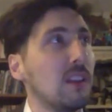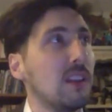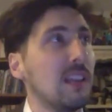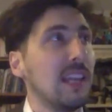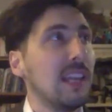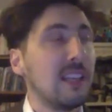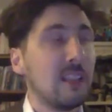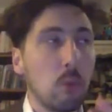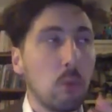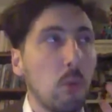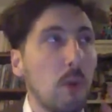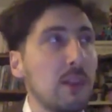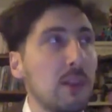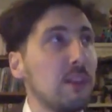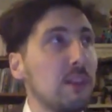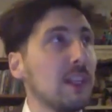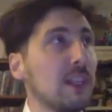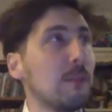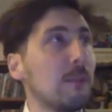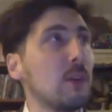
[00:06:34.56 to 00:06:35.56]
like when you
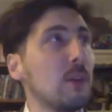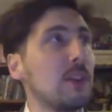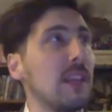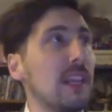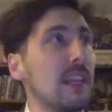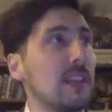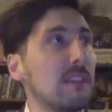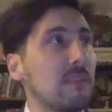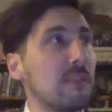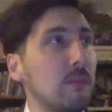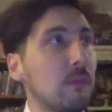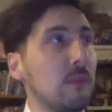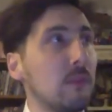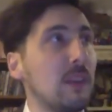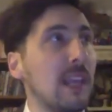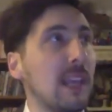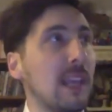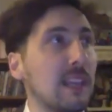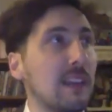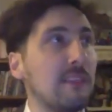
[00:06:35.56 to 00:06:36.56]
think about like
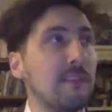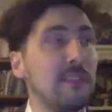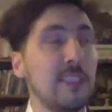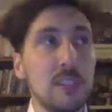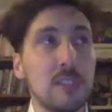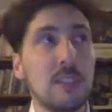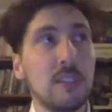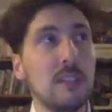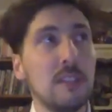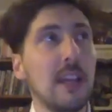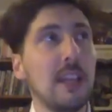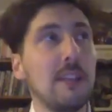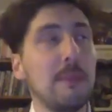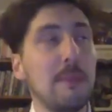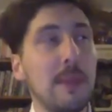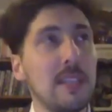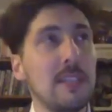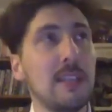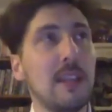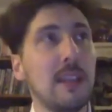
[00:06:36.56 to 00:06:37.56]
like a feature
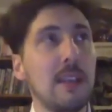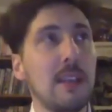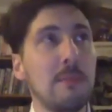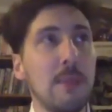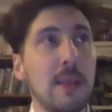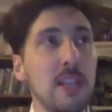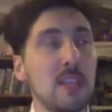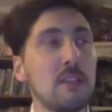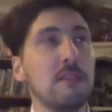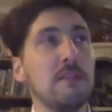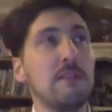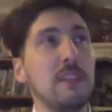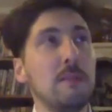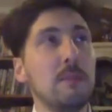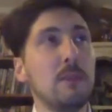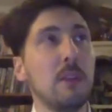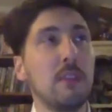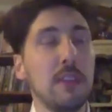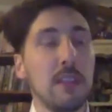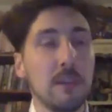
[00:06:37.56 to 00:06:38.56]
animate animation film,
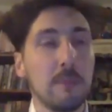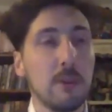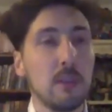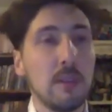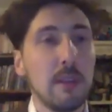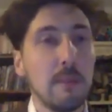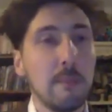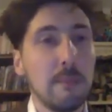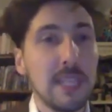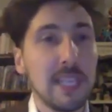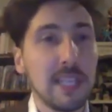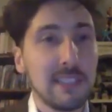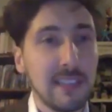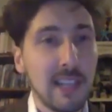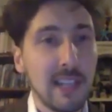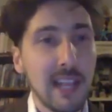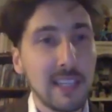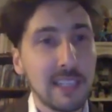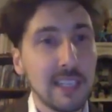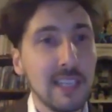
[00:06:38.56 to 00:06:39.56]
you think about uh,
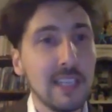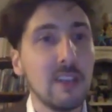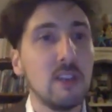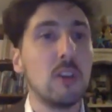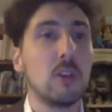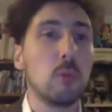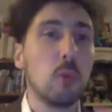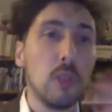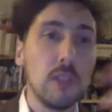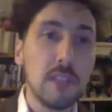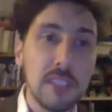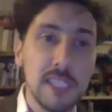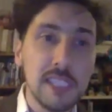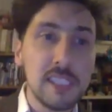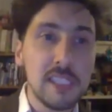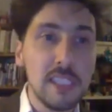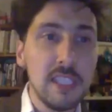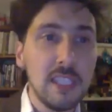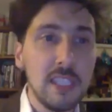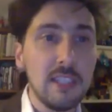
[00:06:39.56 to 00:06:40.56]
Miyazaki or Walt
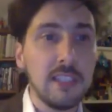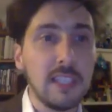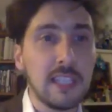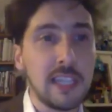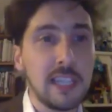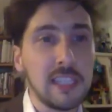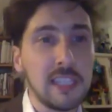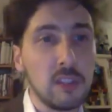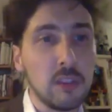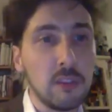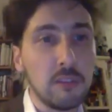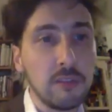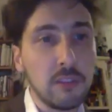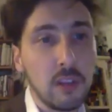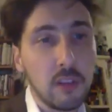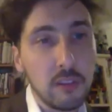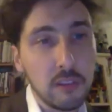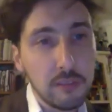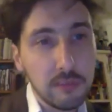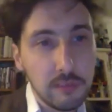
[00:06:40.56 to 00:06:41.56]
Disney in the case of
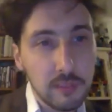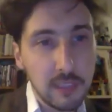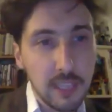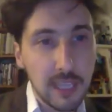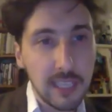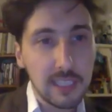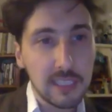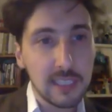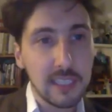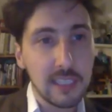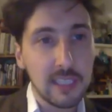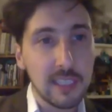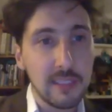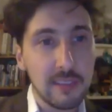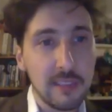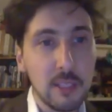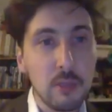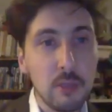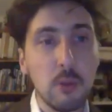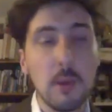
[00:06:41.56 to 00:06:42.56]
of like uh,
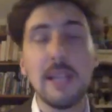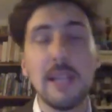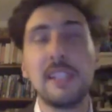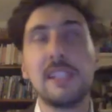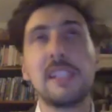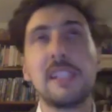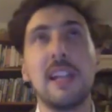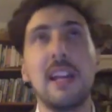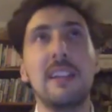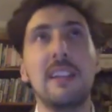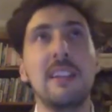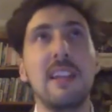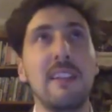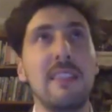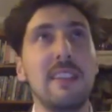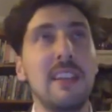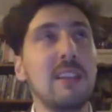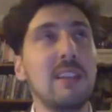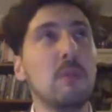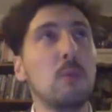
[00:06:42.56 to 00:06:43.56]
the U.S. and
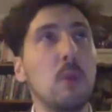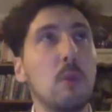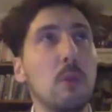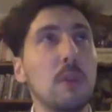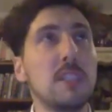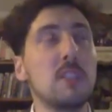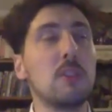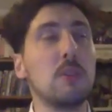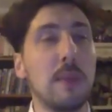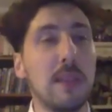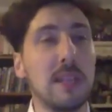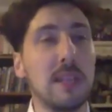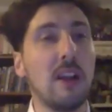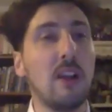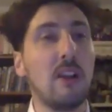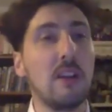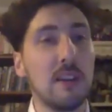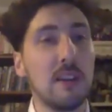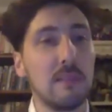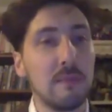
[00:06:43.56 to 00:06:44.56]
and then we wanted to make
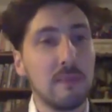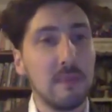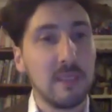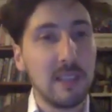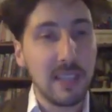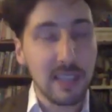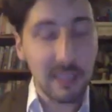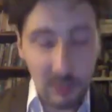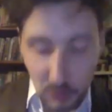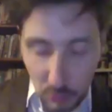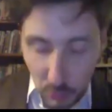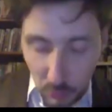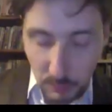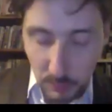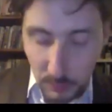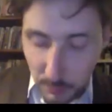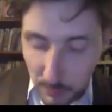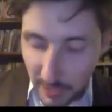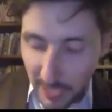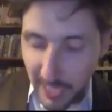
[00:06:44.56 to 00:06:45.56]
our like to
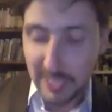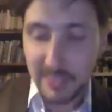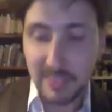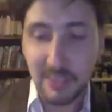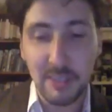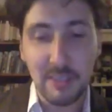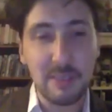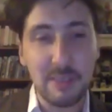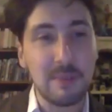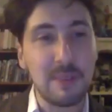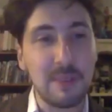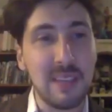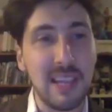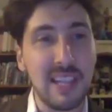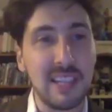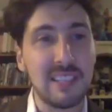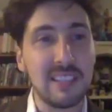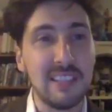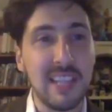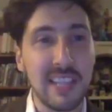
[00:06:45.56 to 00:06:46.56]
create our
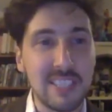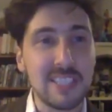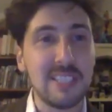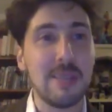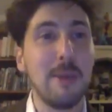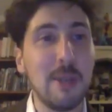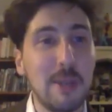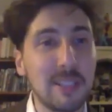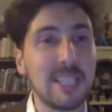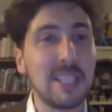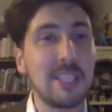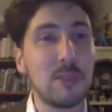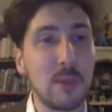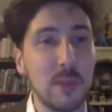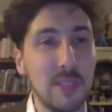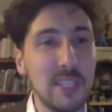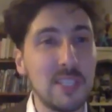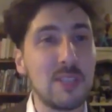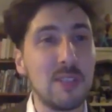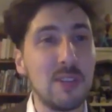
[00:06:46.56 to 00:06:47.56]
like Latin American
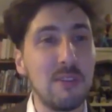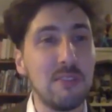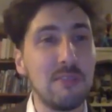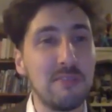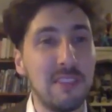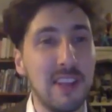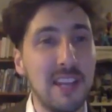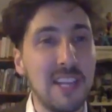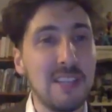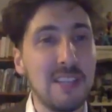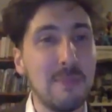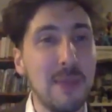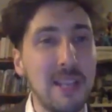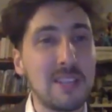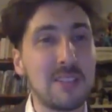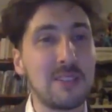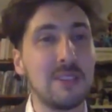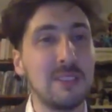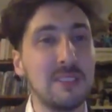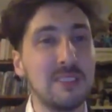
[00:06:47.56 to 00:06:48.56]
tradition of
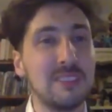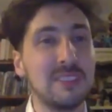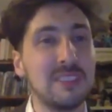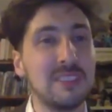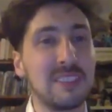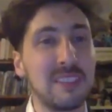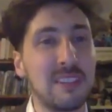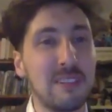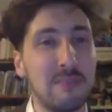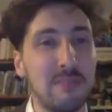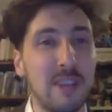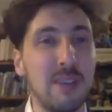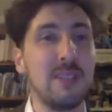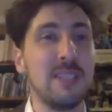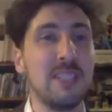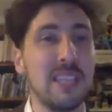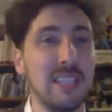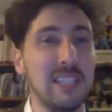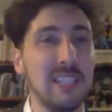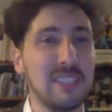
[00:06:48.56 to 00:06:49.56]
animation fairy
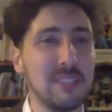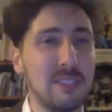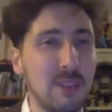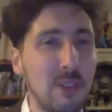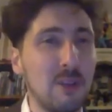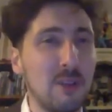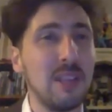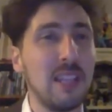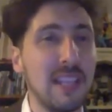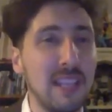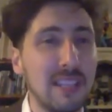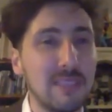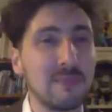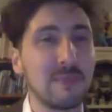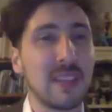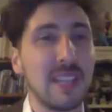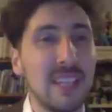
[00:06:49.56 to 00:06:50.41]
tales, you know, like